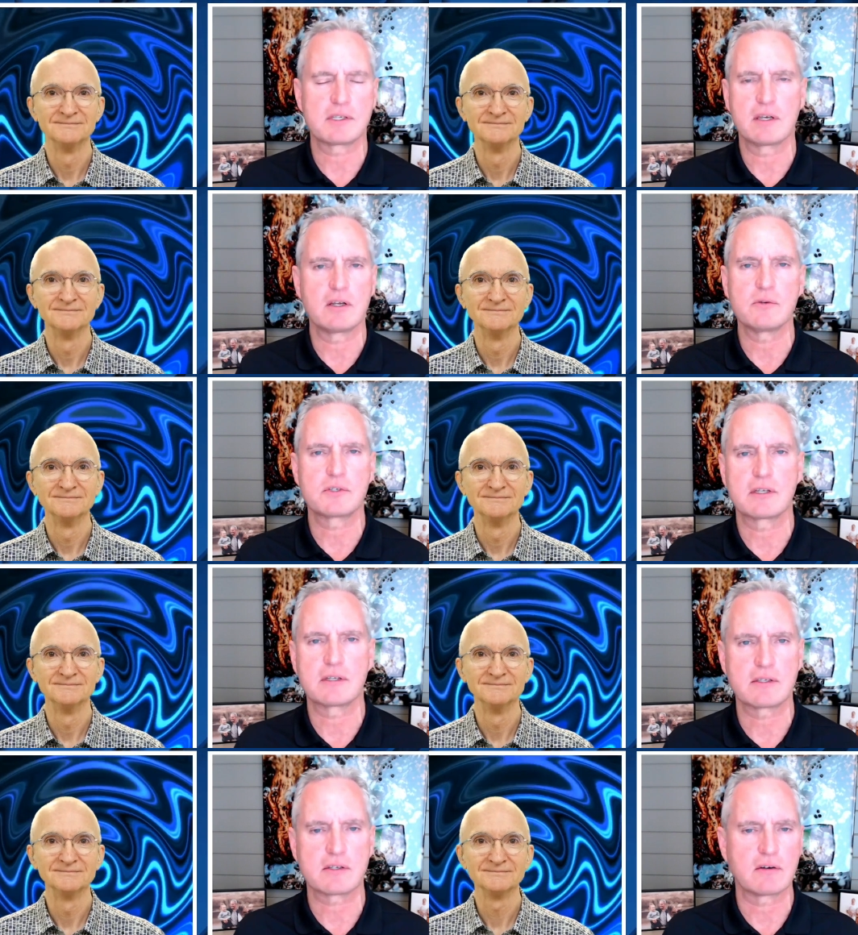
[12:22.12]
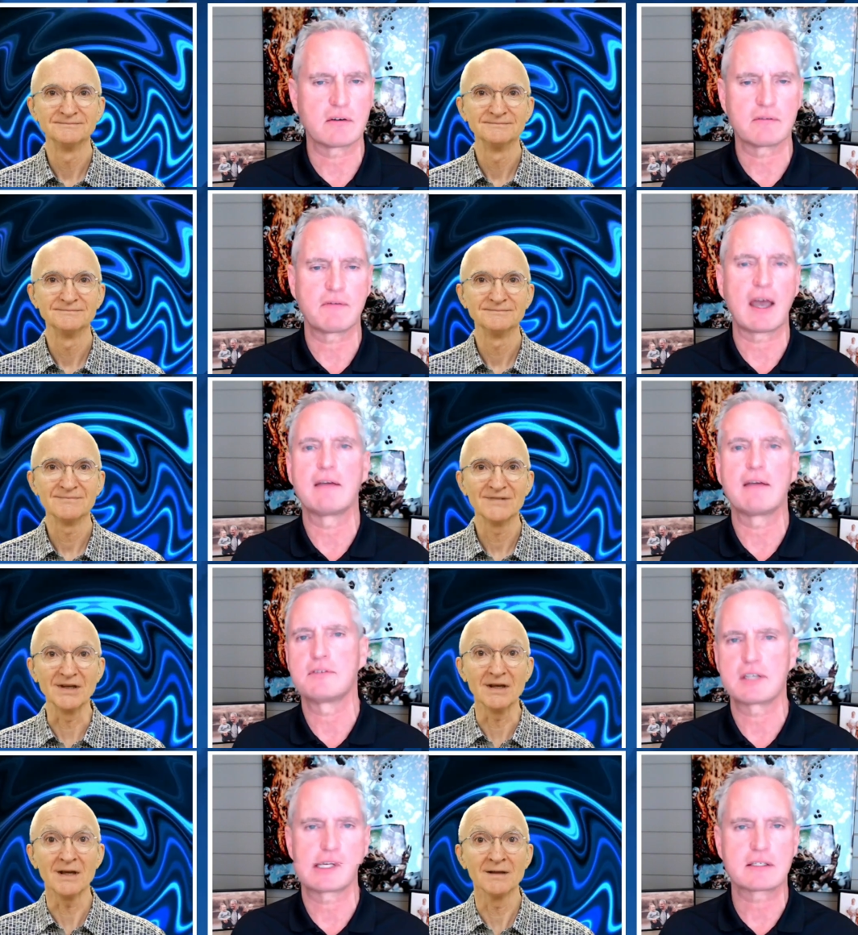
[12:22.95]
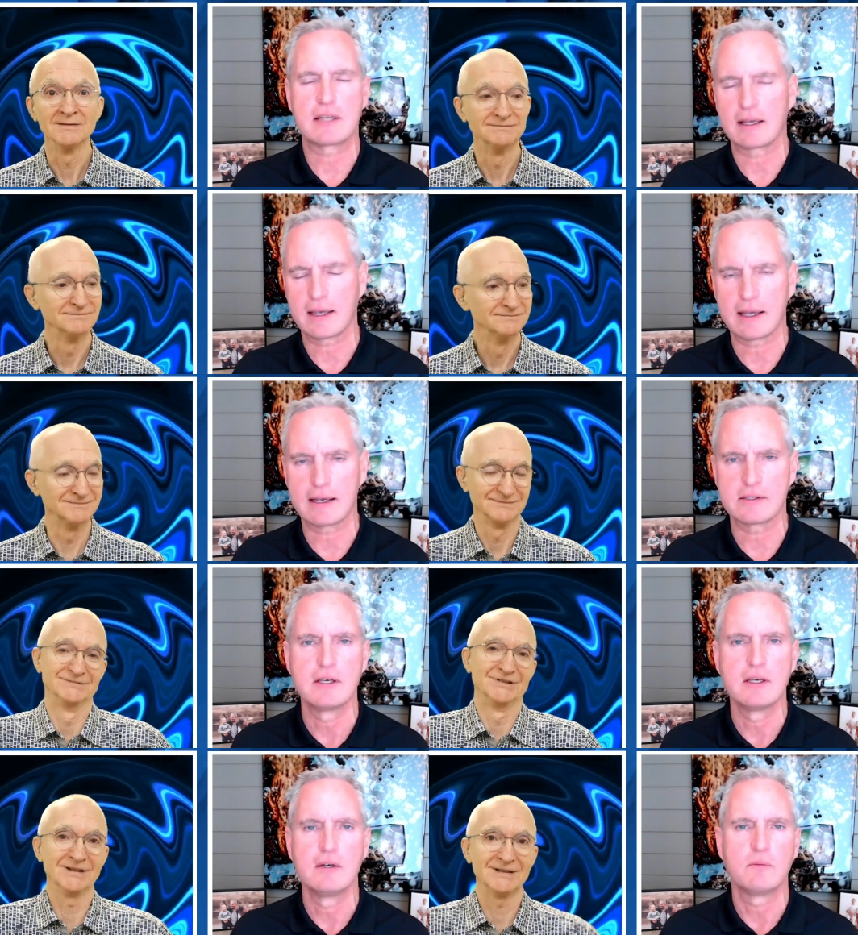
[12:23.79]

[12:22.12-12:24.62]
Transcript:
Speaker 1: was a nuisance, or five, yeah. six decades.